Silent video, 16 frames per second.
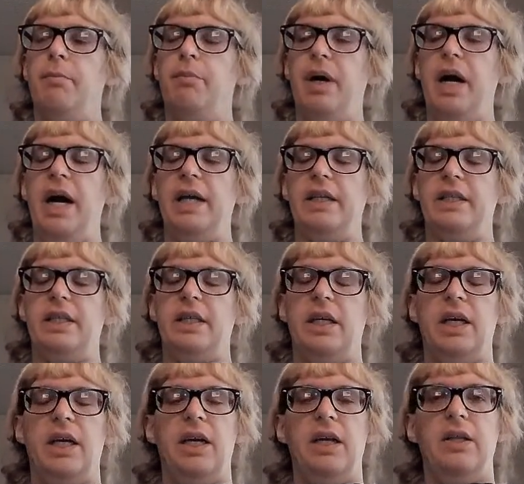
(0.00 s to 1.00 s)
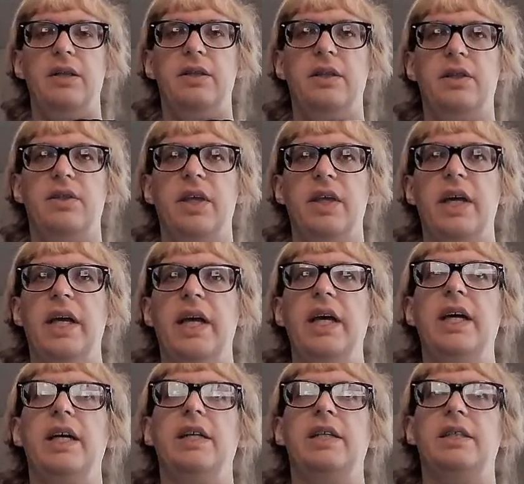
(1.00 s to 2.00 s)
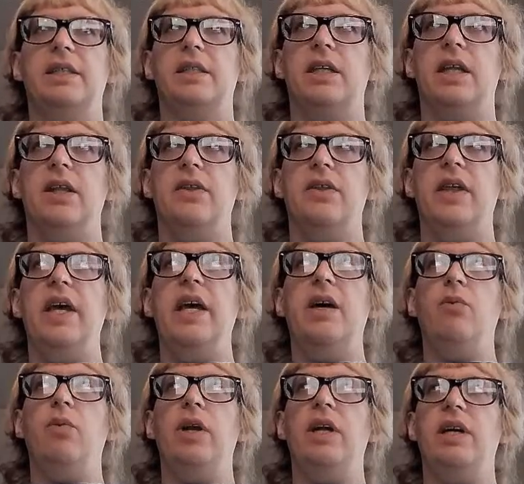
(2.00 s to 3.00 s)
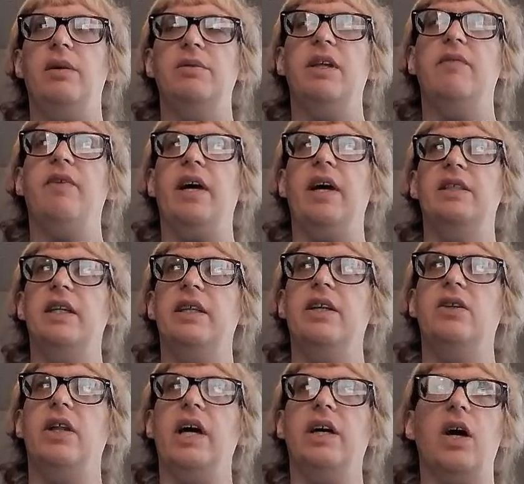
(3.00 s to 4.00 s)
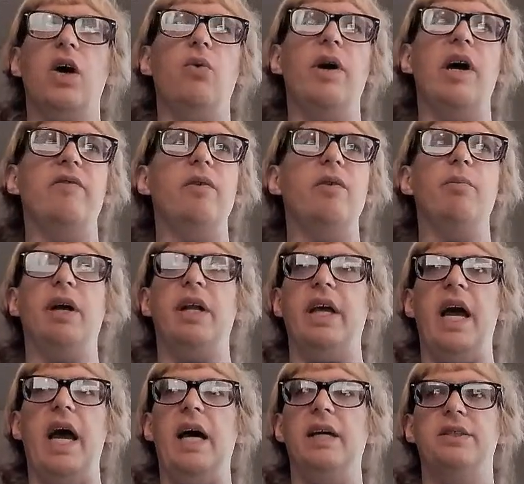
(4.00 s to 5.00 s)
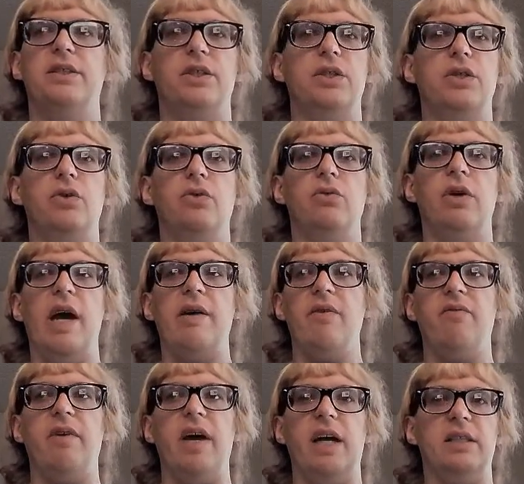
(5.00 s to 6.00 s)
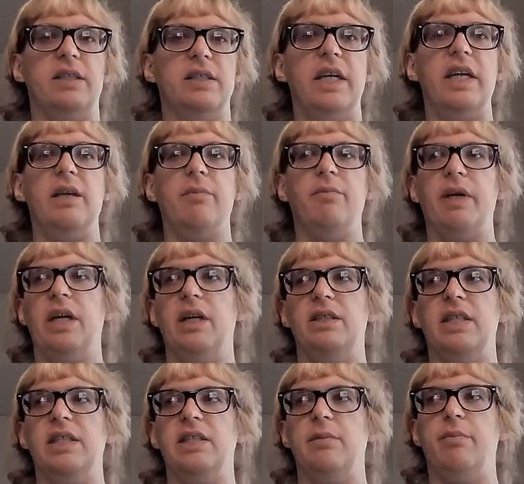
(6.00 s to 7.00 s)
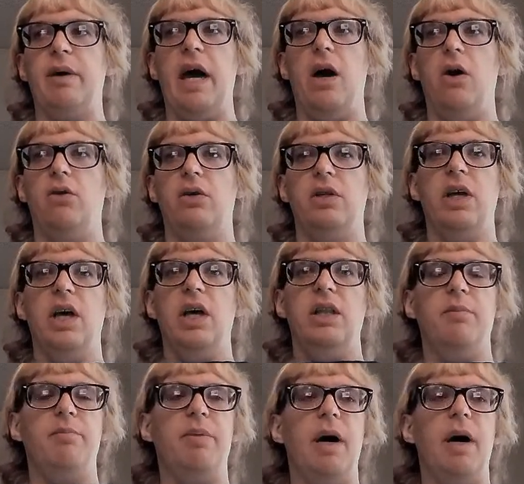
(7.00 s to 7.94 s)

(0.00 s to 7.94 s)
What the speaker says: But the thing is, then when it comes to that vaccine, they're like, oh, well, everybody has to have a vaccine because it's about the